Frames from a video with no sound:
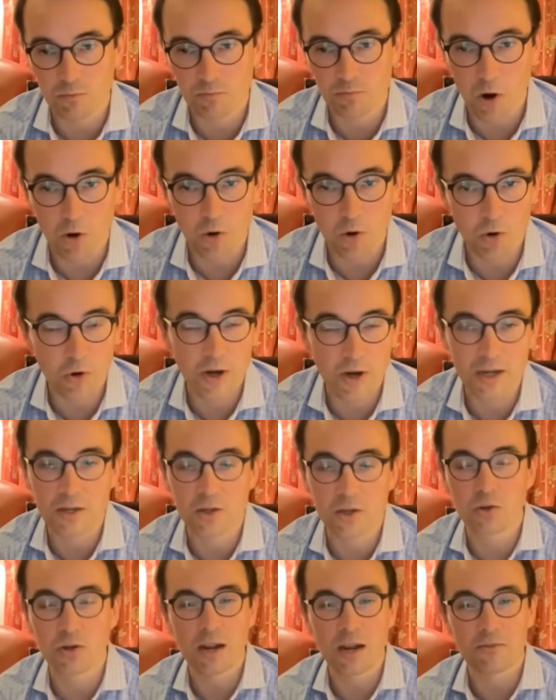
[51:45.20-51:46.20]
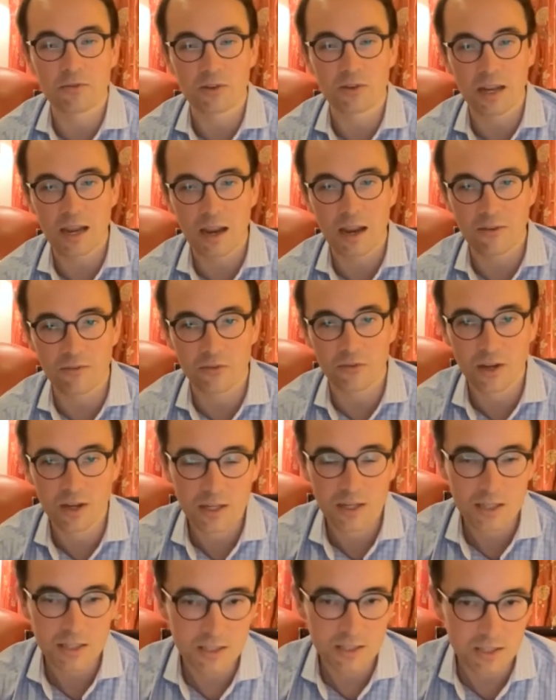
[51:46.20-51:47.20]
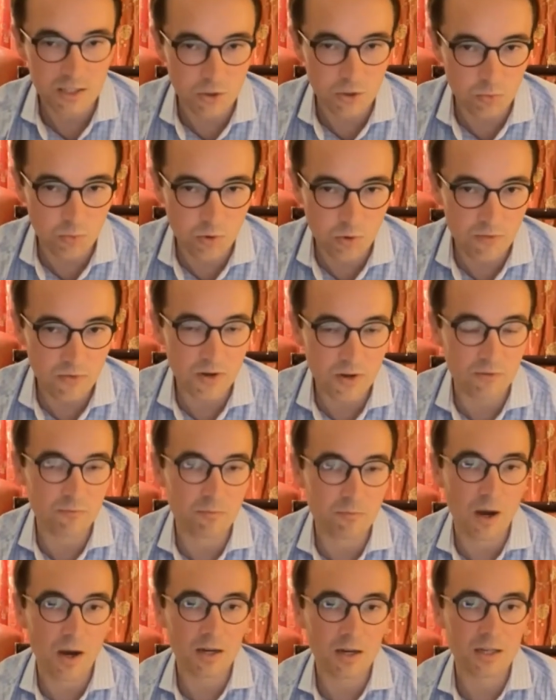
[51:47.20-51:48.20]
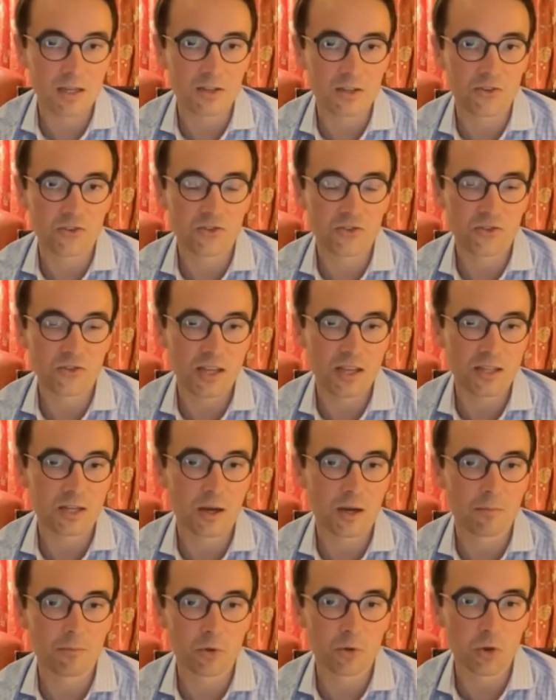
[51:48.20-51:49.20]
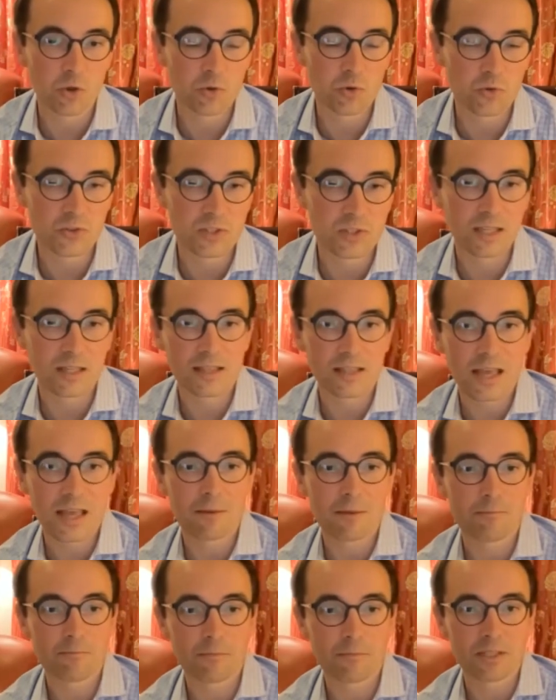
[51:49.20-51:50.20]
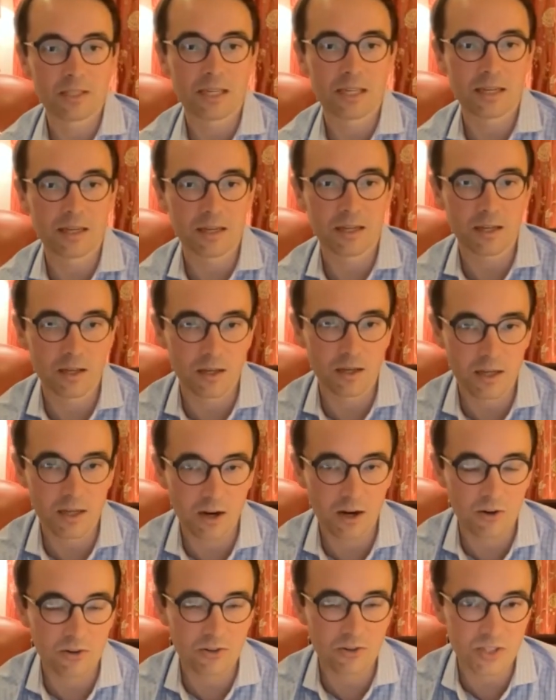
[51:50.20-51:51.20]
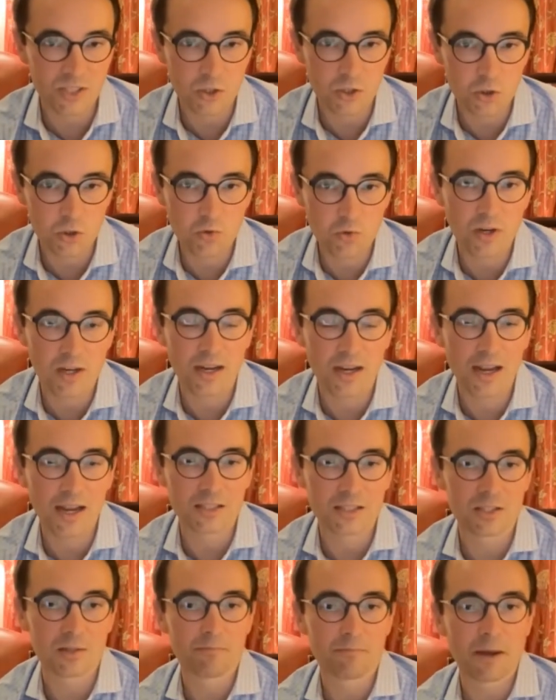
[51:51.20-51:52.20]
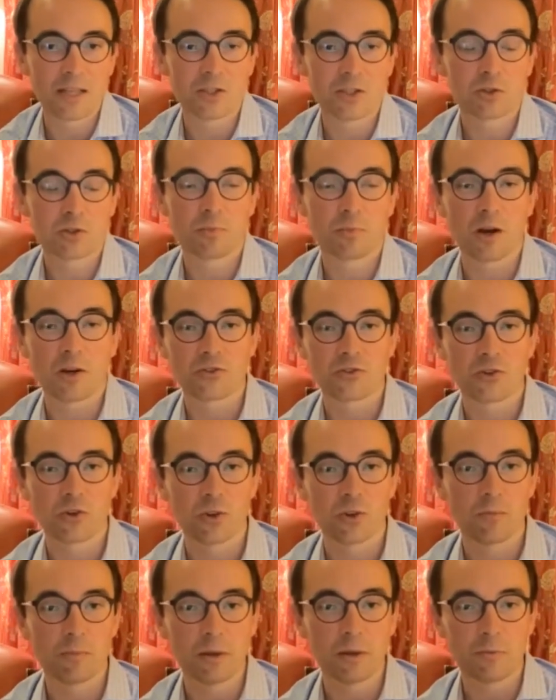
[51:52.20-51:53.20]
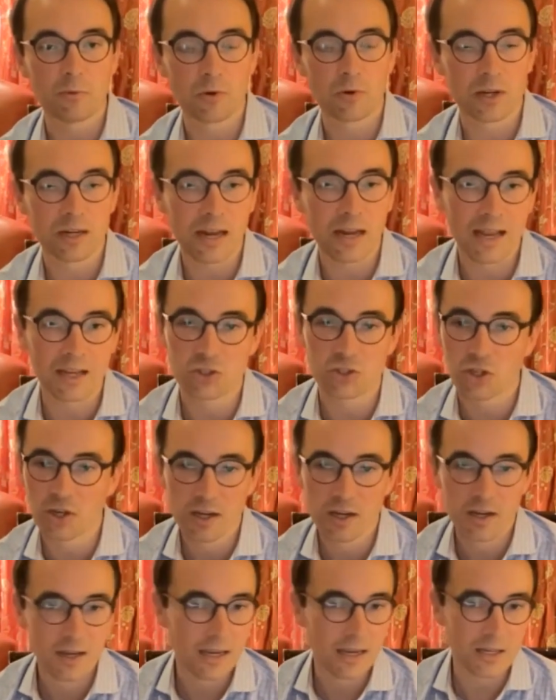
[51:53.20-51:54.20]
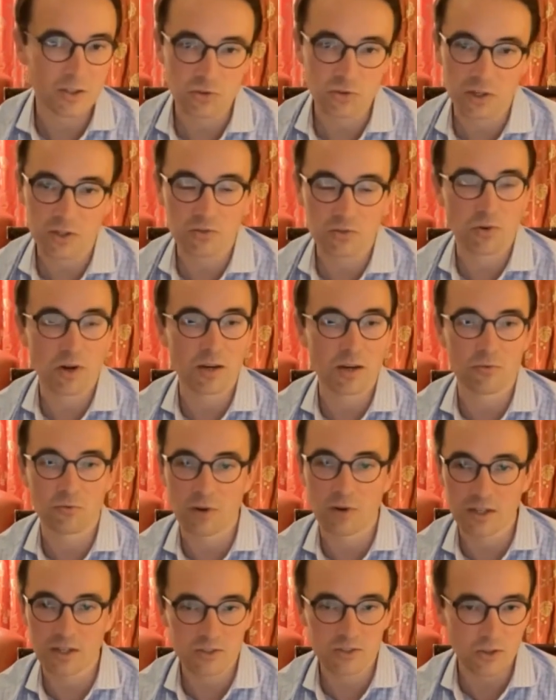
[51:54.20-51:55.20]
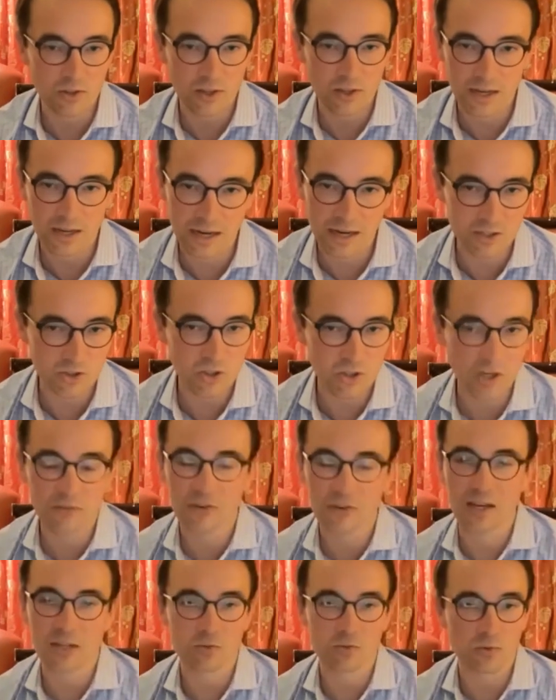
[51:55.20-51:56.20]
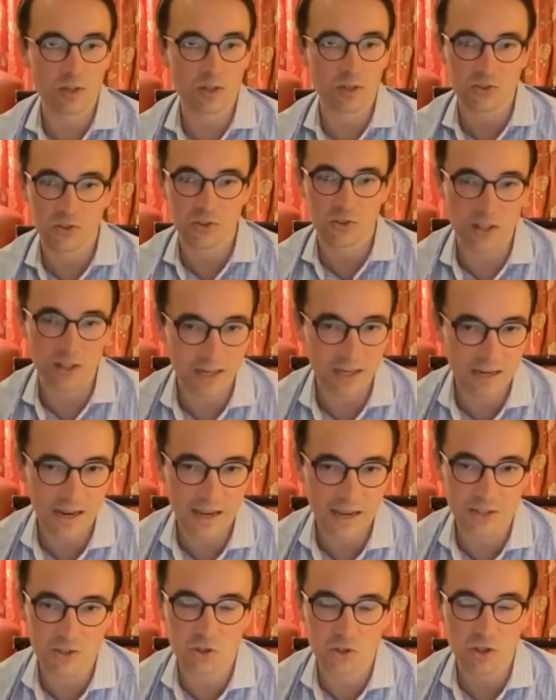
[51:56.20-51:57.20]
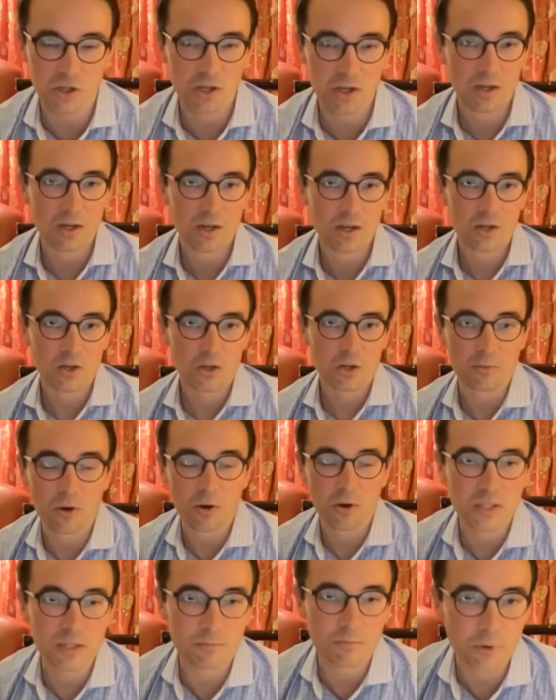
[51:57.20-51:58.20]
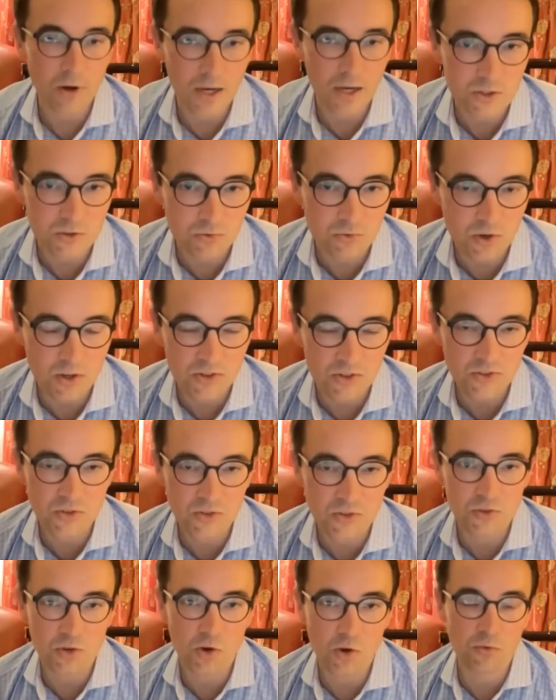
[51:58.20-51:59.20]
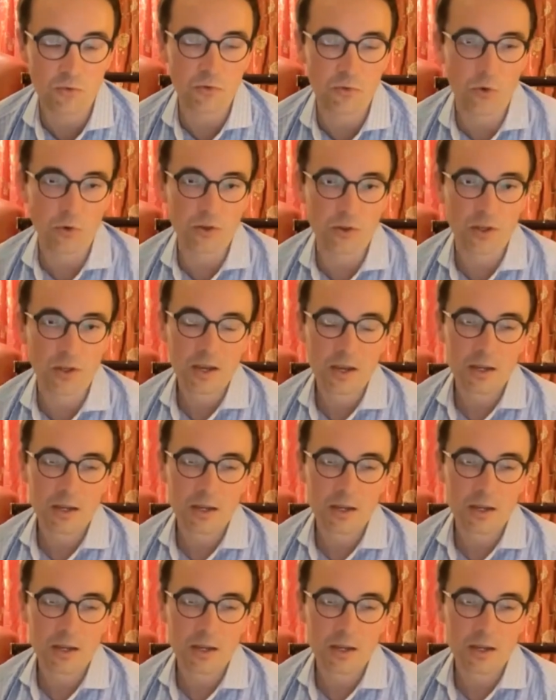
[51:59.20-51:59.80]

borrowing. You'd have to have derivative markets set up using that particular currency unit as a benchmark so that people can hedge interest rate risks, so they can hedge FX risks, so they can hedge commodity price risks and so forth.